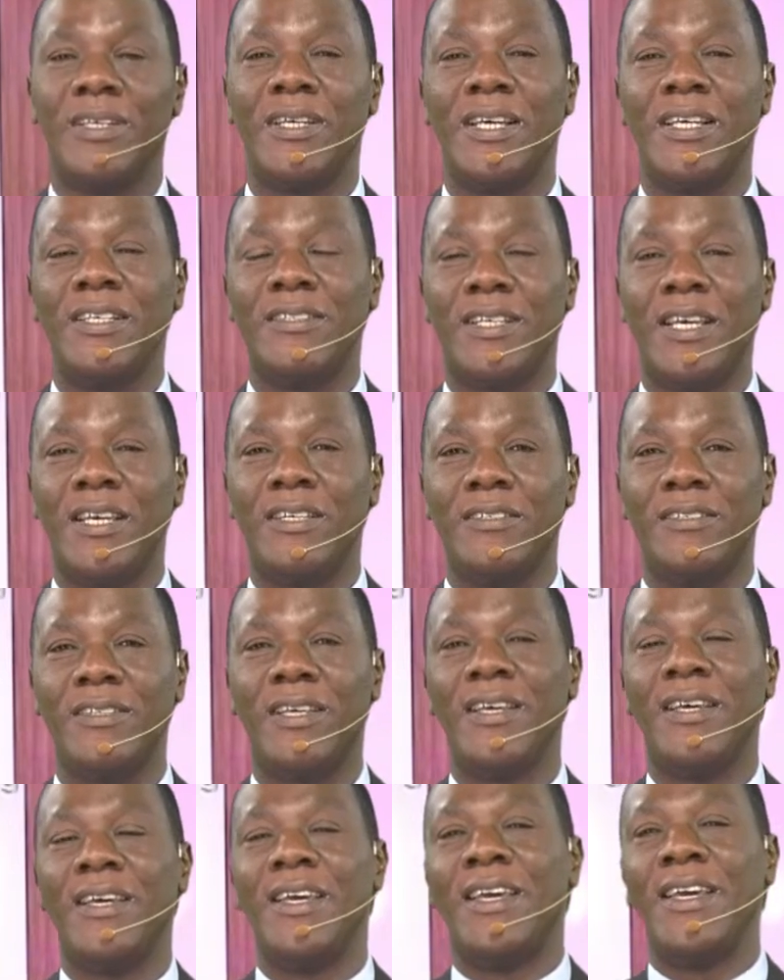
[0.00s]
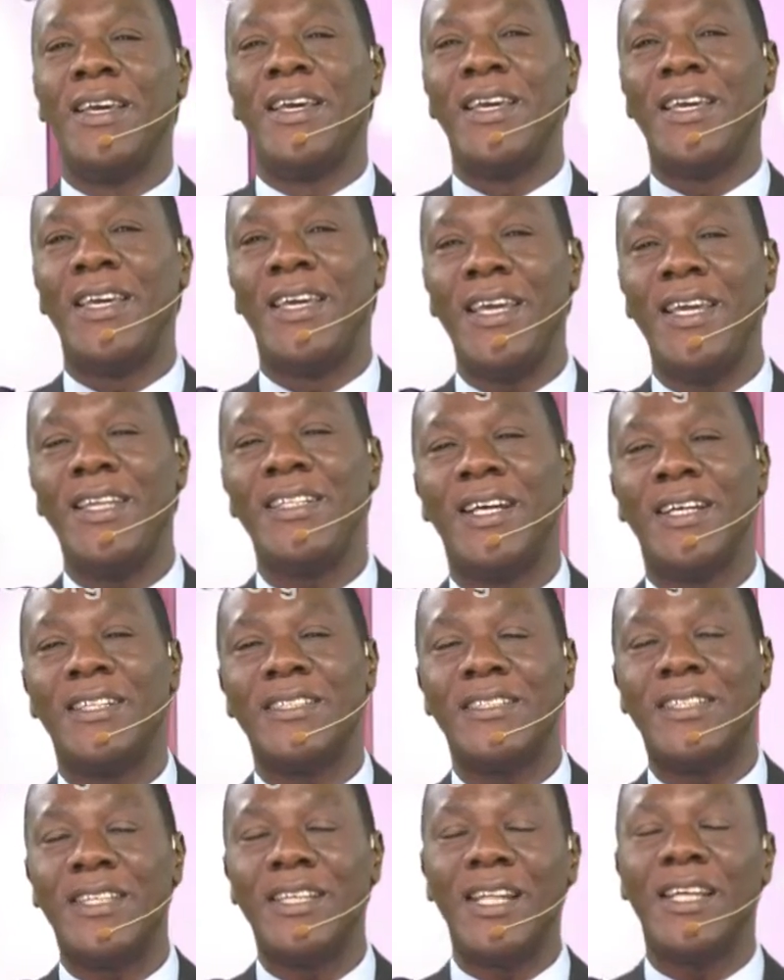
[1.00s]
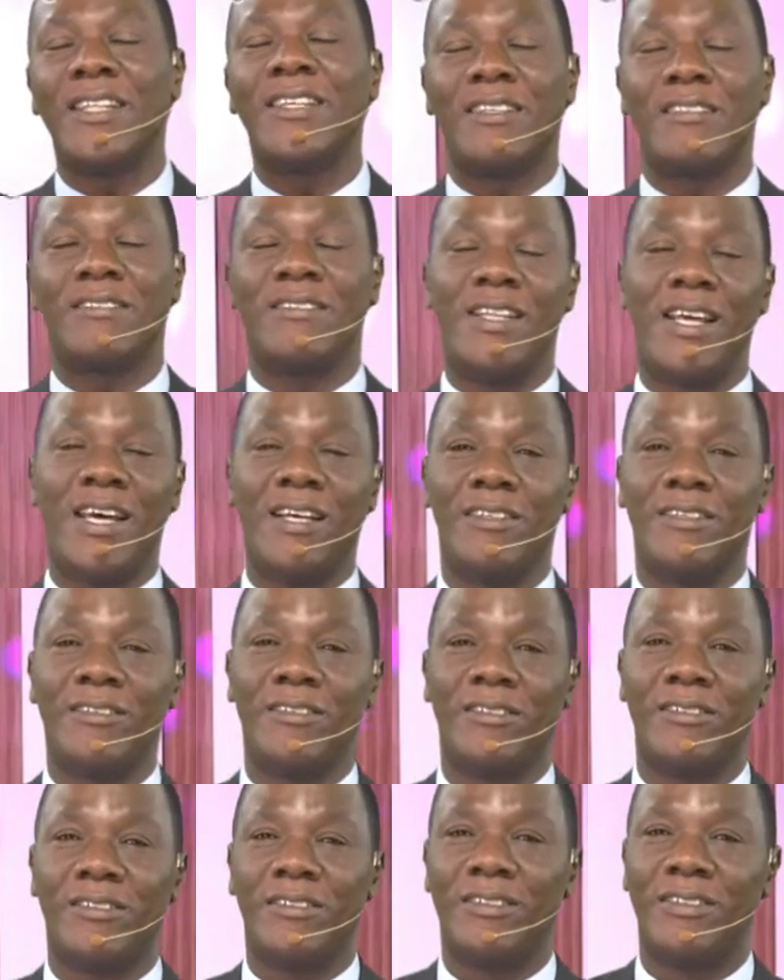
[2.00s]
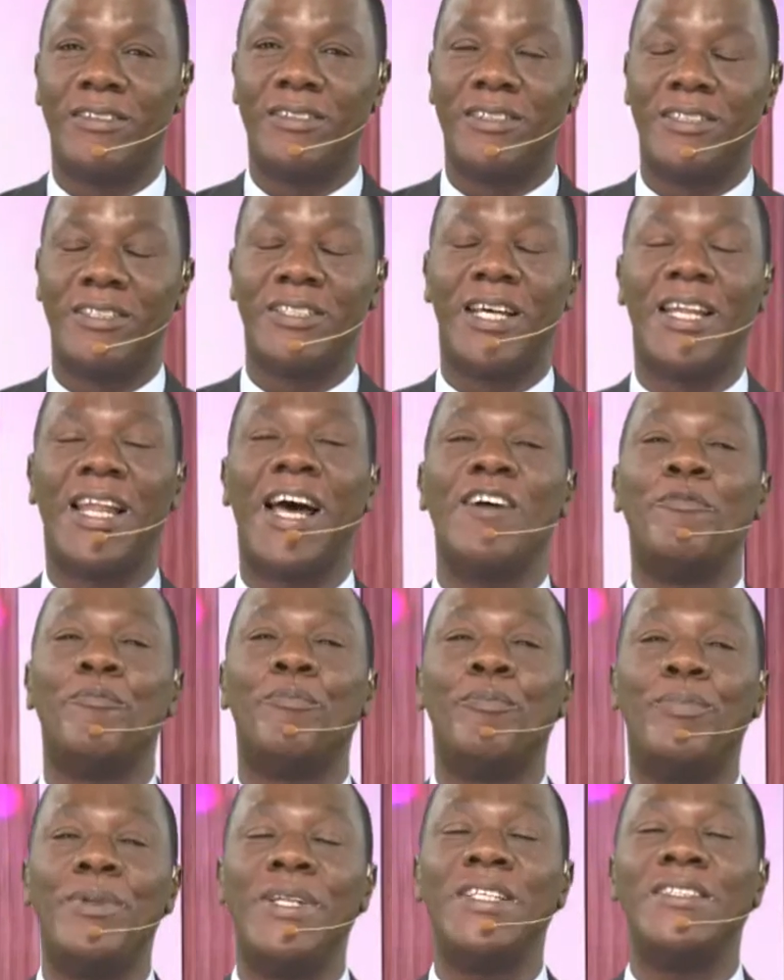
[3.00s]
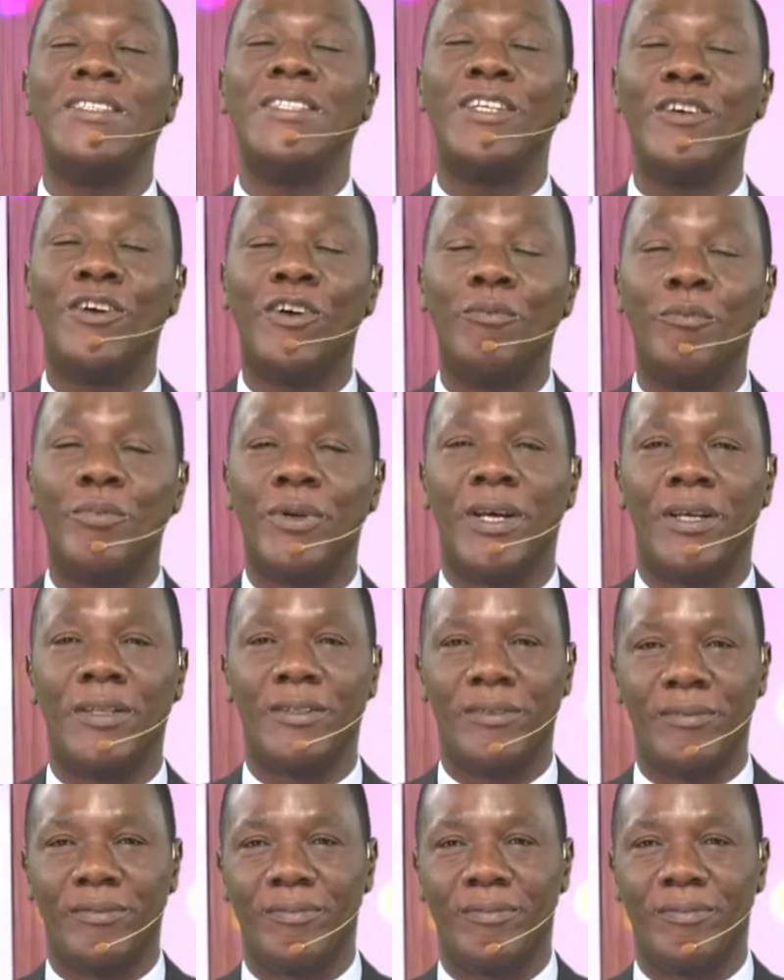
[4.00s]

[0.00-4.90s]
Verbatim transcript: It says, He that tilleth his land shall have plenty of bread,